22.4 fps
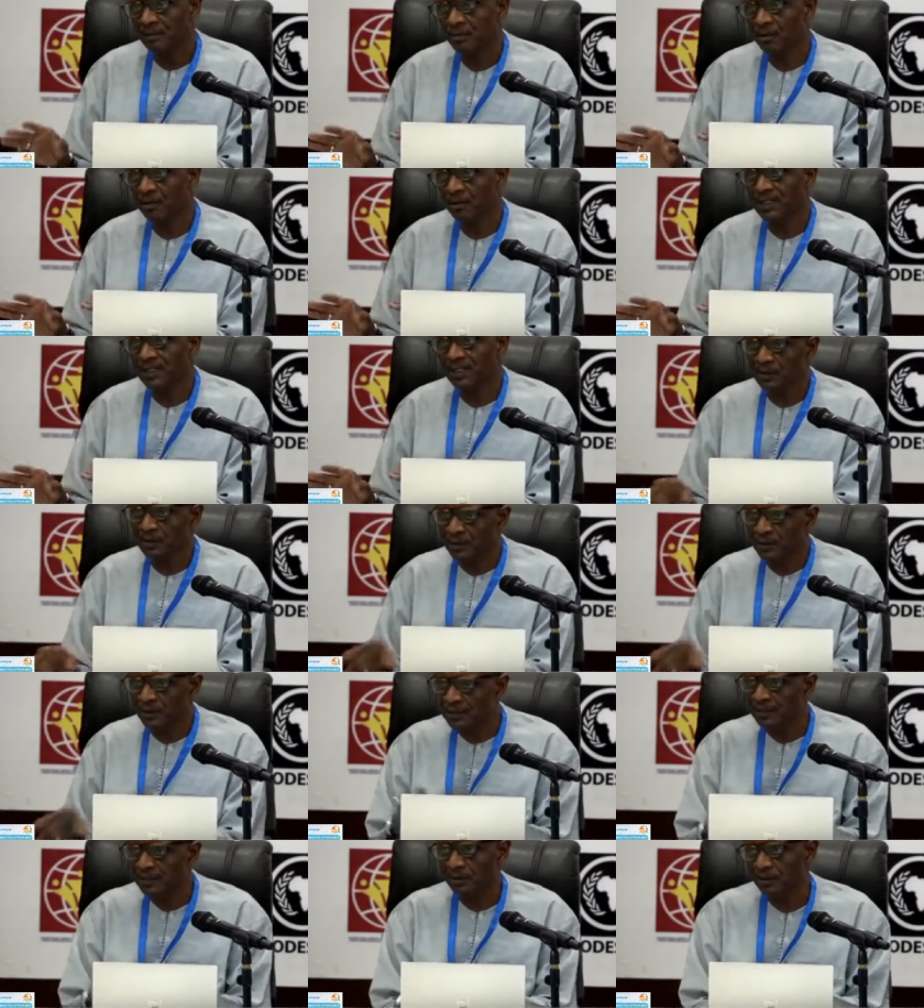that's what
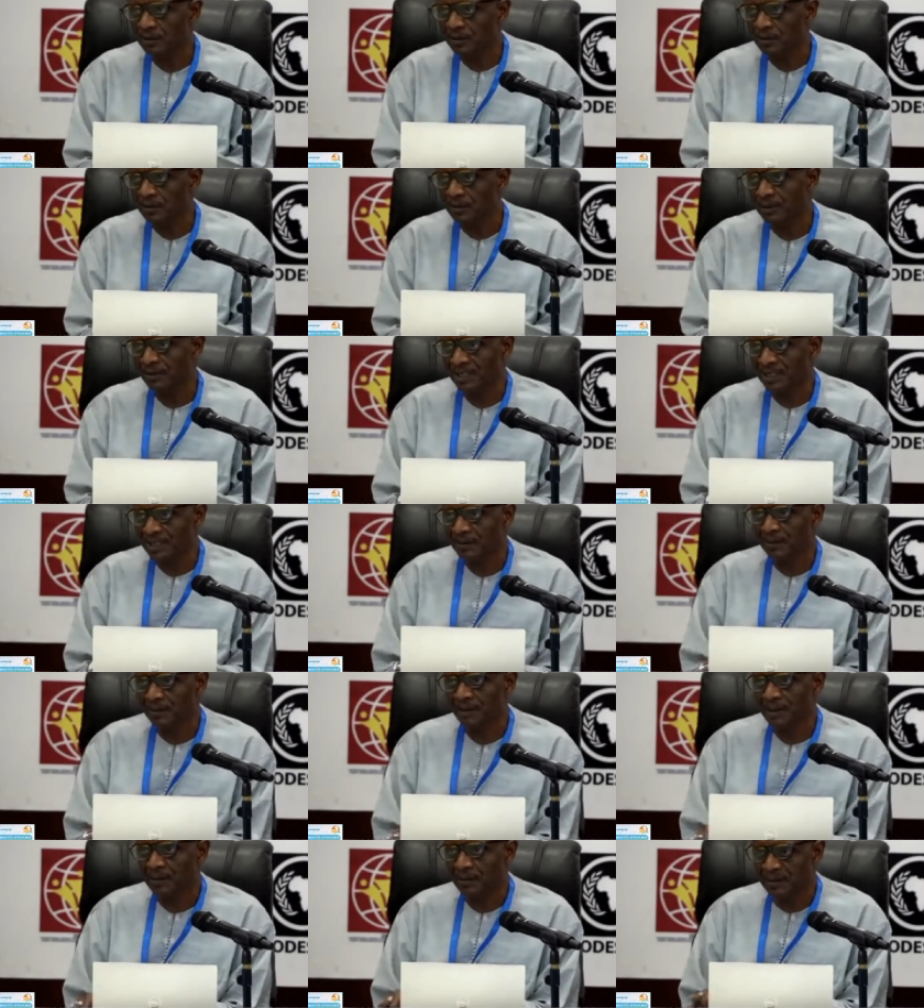this theme is about
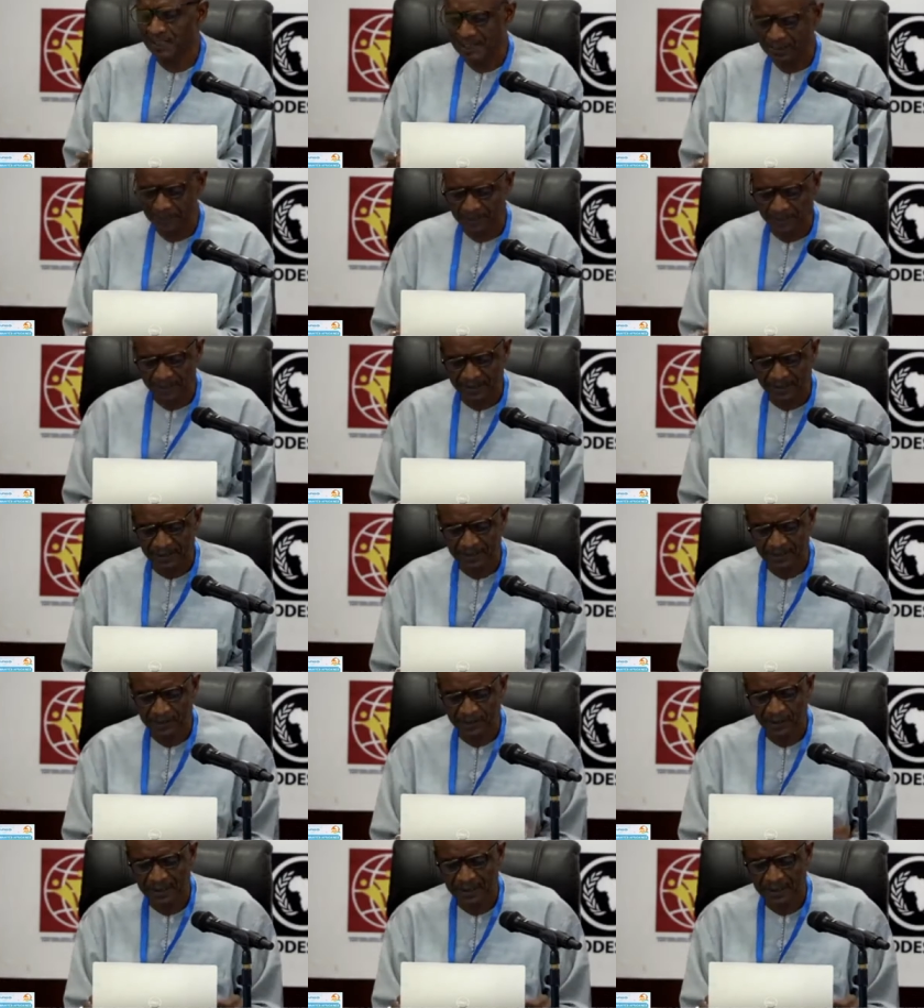and what the paper is
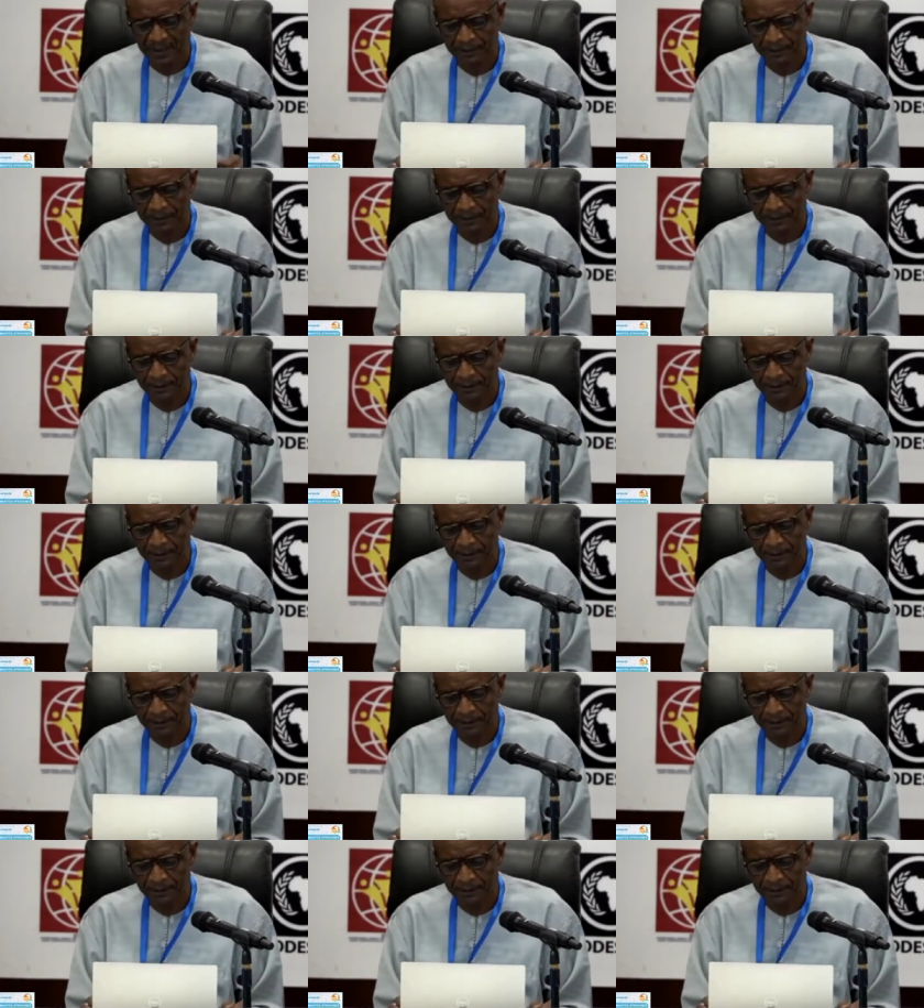discussing.
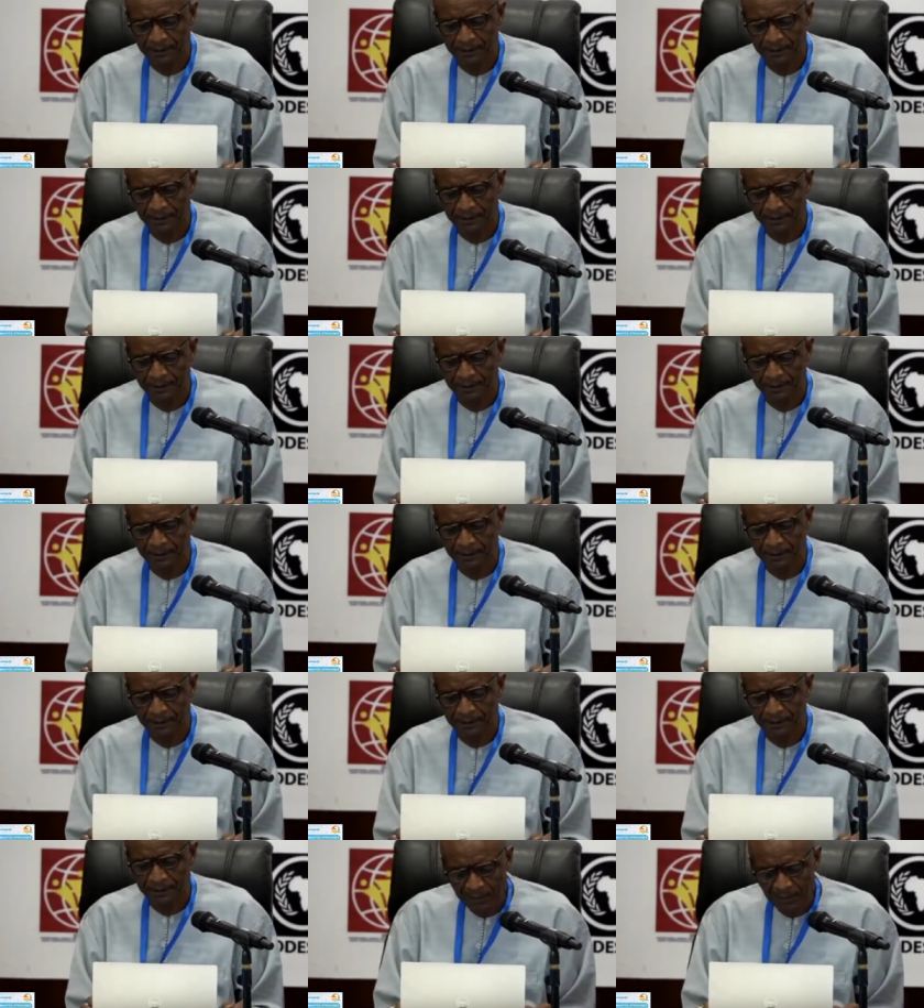So I'll
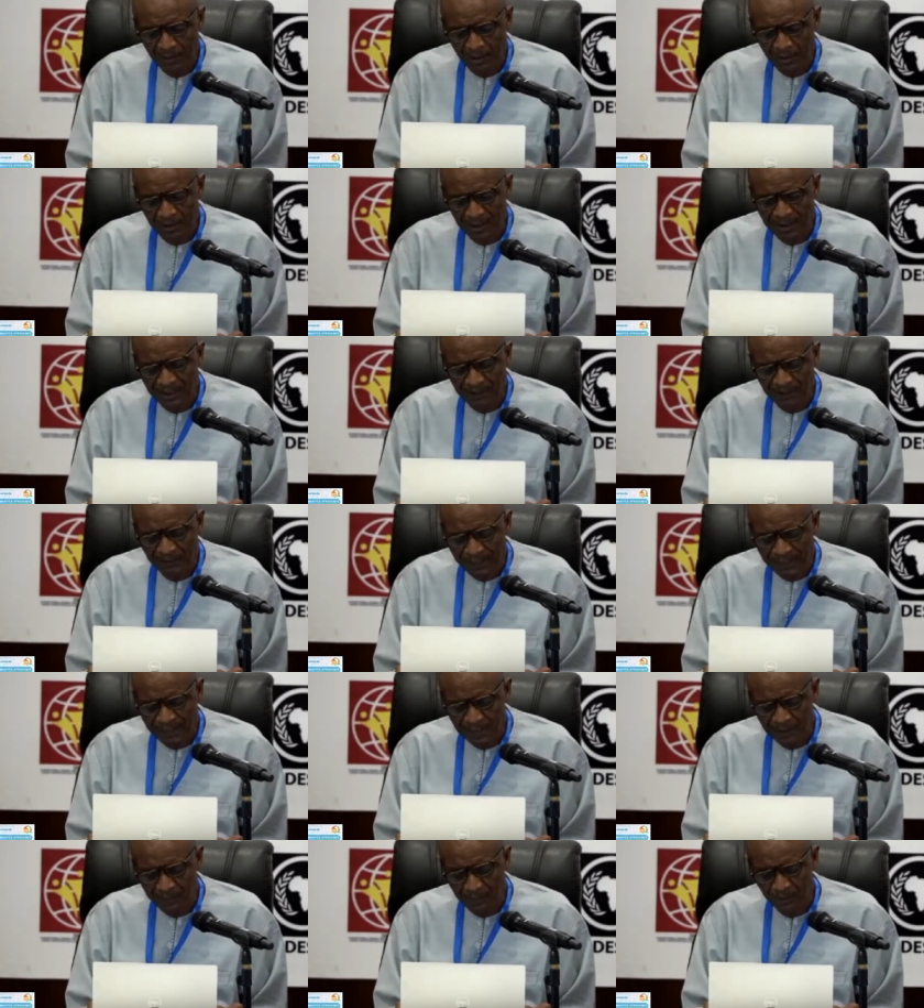go to the final
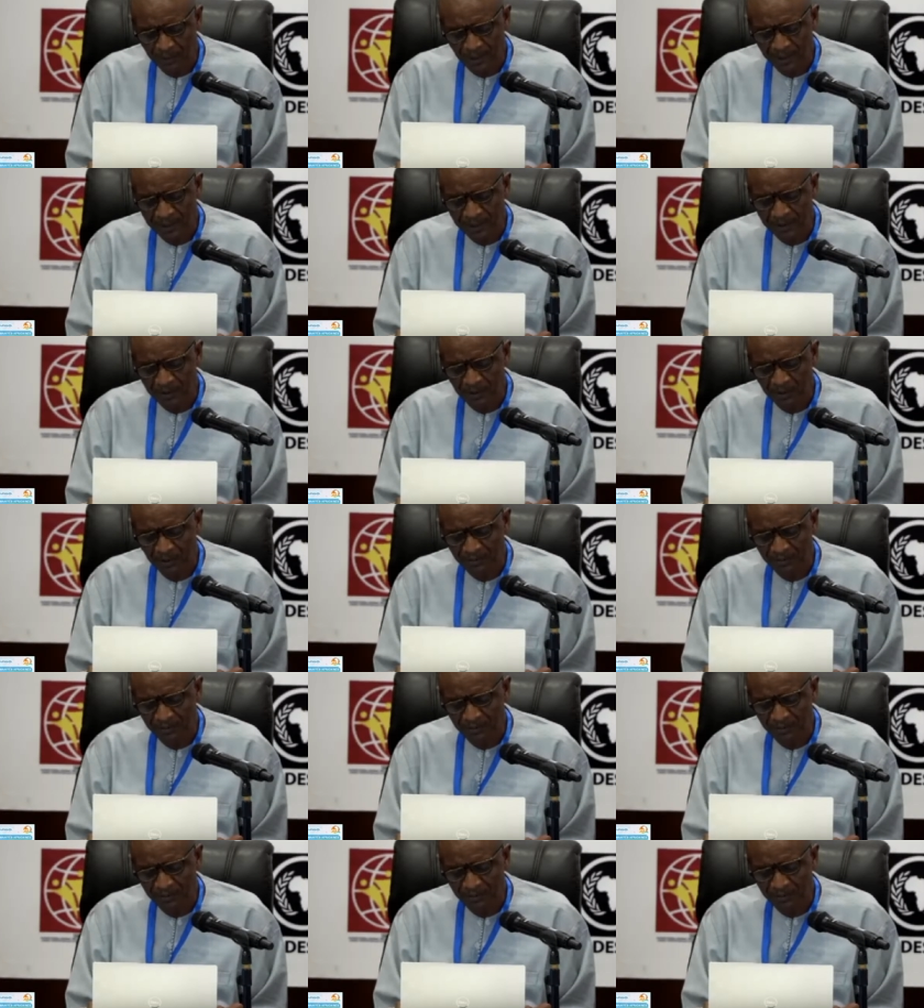point of my